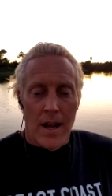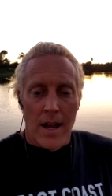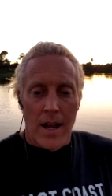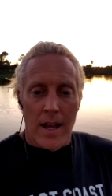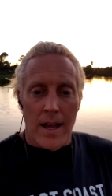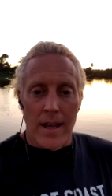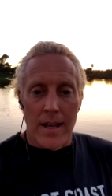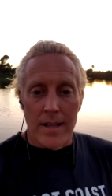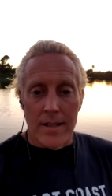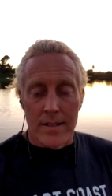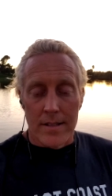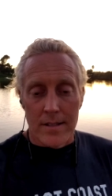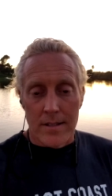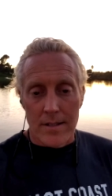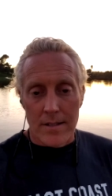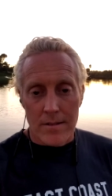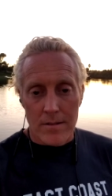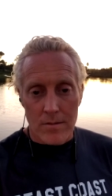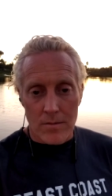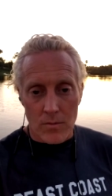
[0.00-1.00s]

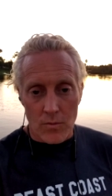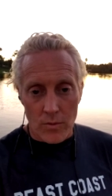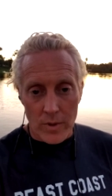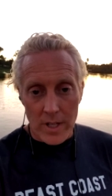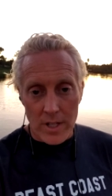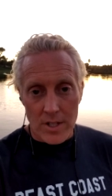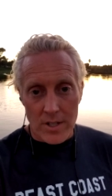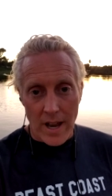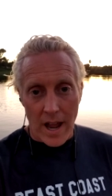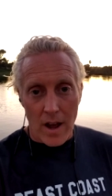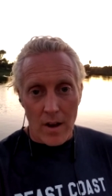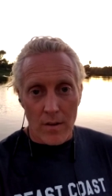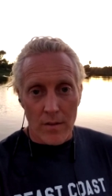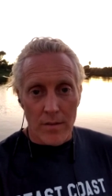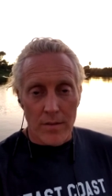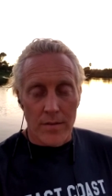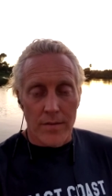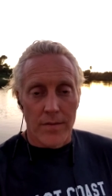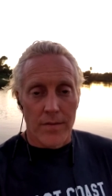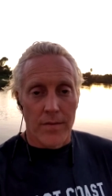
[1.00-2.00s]
has reached out
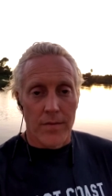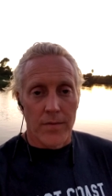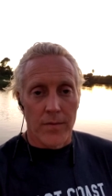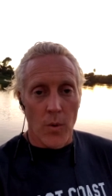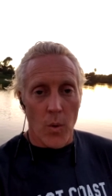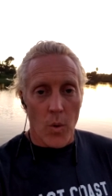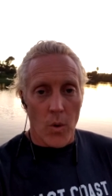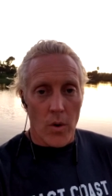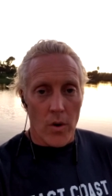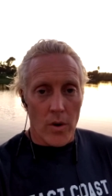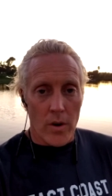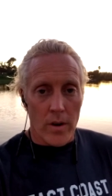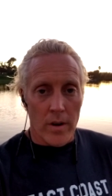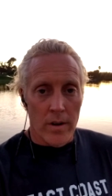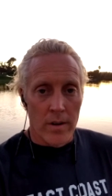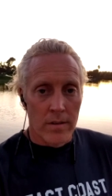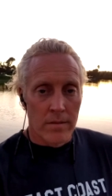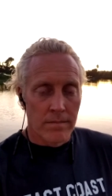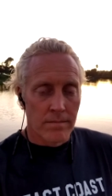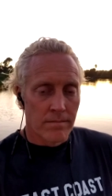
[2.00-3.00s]
for
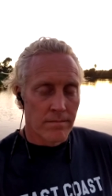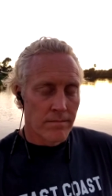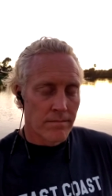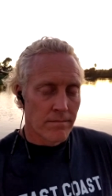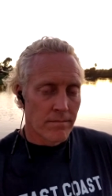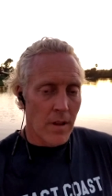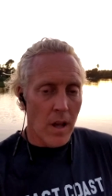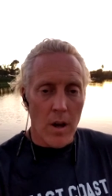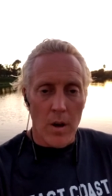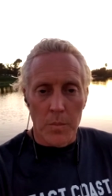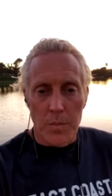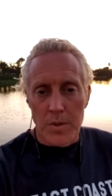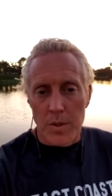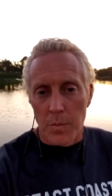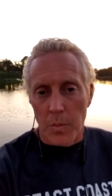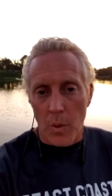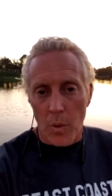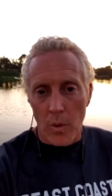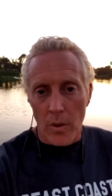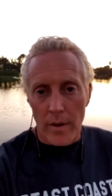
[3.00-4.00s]
help,
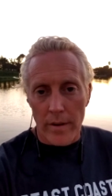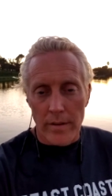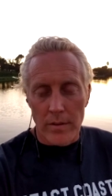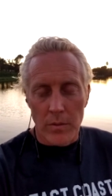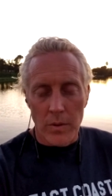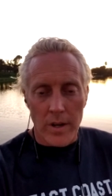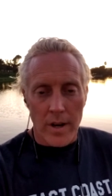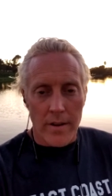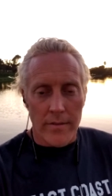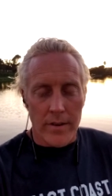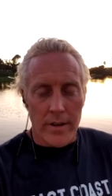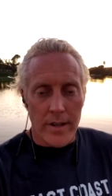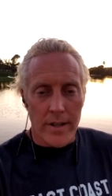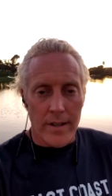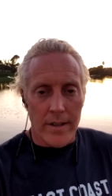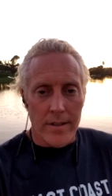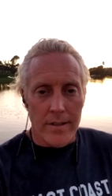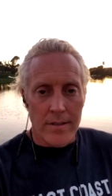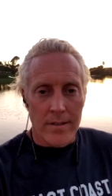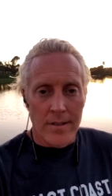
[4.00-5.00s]
support, whatever it
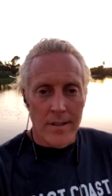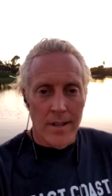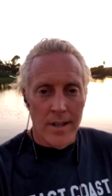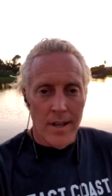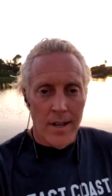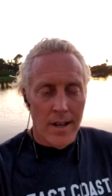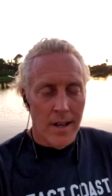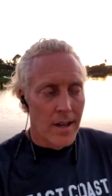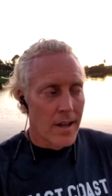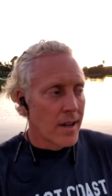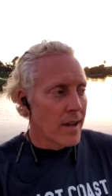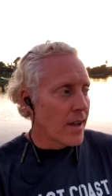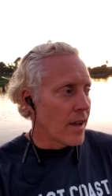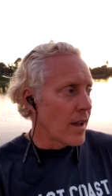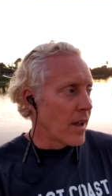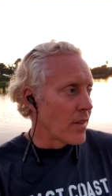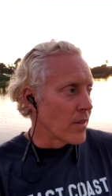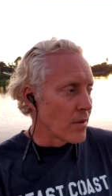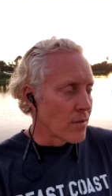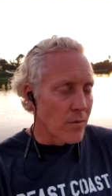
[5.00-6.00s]
is,
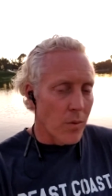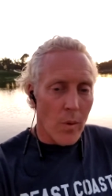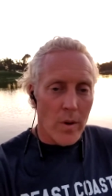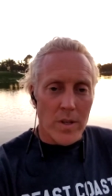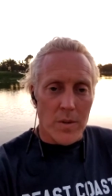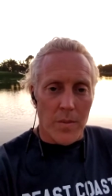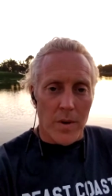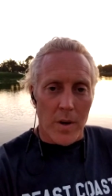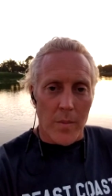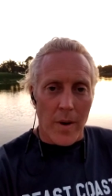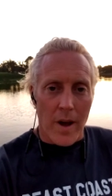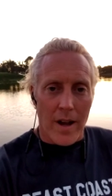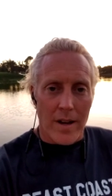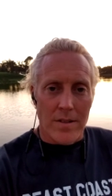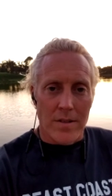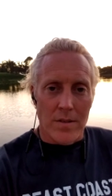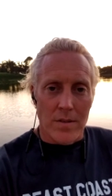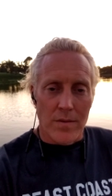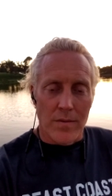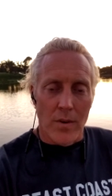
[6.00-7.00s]
and their voicemail
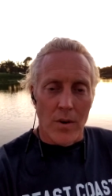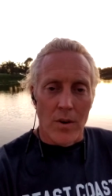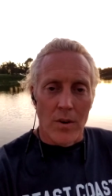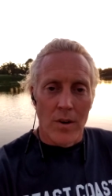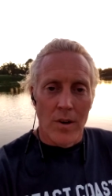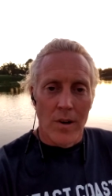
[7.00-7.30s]
box is full.